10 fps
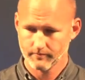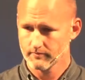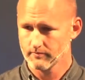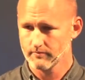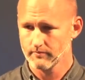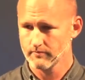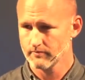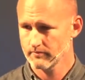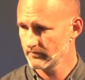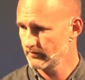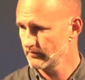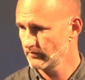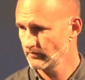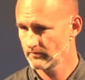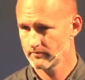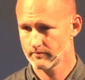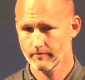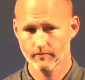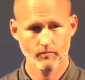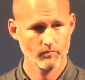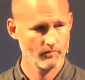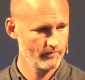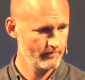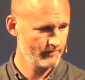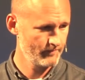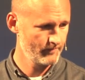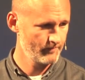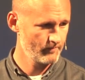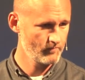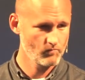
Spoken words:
Nobody speaks.